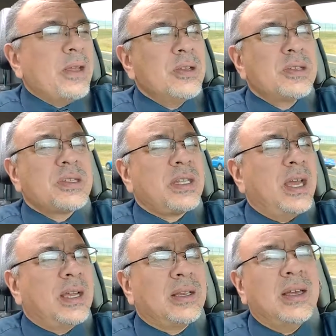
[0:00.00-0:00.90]
you're just
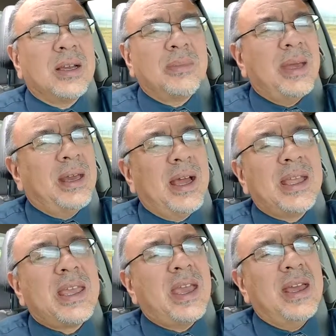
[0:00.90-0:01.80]
like, look, man, I
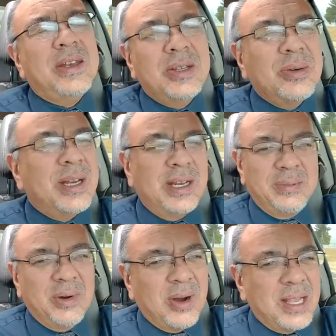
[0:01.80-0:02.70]
can't do it
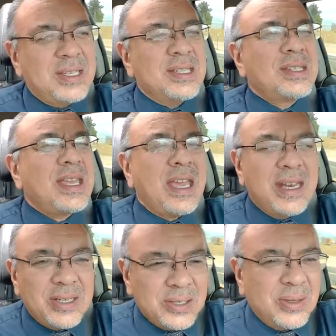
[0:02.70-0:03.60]
anymore. I just
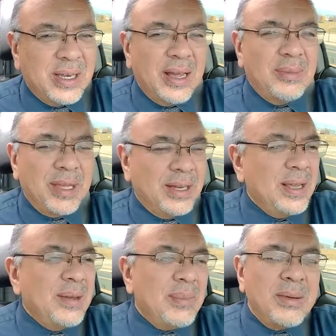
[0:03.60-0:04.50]
can't do it. I mean,
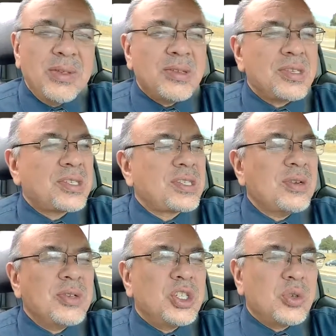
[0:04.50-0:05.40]
maybe they're just
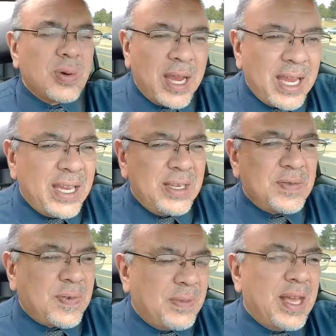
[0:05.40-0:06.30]
so
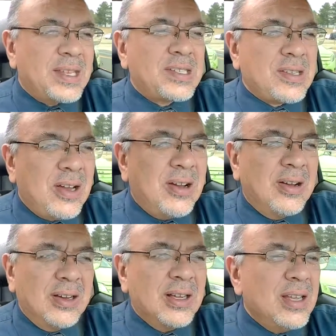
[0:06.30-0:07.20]
drained from that
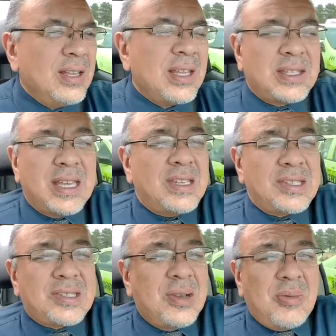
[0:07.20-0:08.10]
song that they
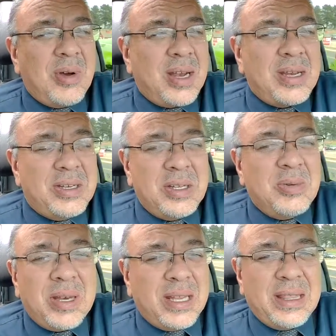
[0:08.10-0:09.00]
just don't want to
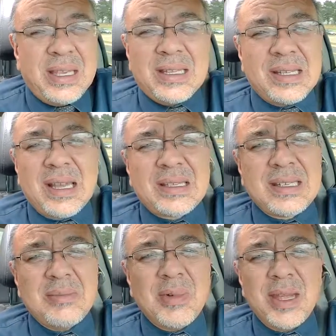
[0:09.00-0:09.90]
do it in the exact
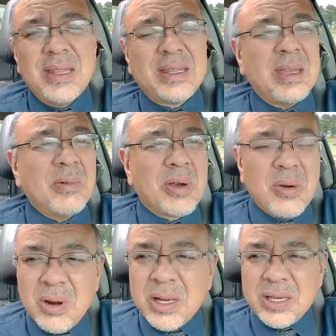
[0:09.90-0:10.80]
same way that they
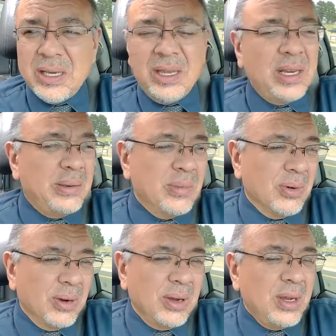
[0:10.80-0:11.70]
recorded it
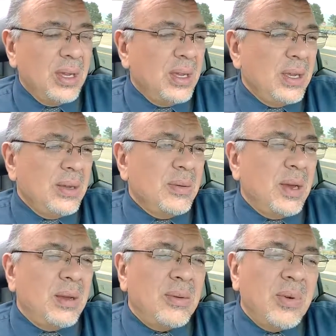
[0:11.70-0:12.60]
anymore.
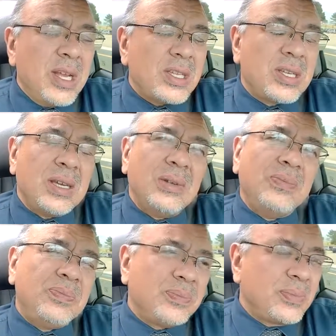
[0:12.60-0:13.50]
Which
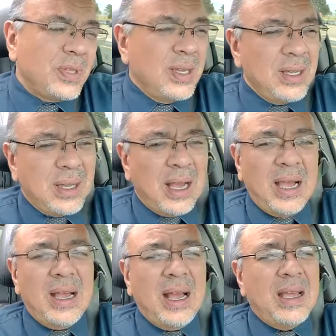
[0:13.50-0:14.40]

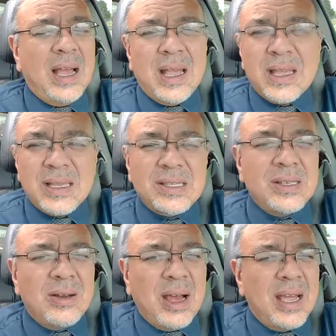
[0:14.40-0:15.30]
I guess,
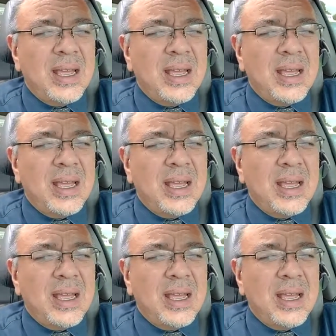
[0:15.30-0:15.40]
you know,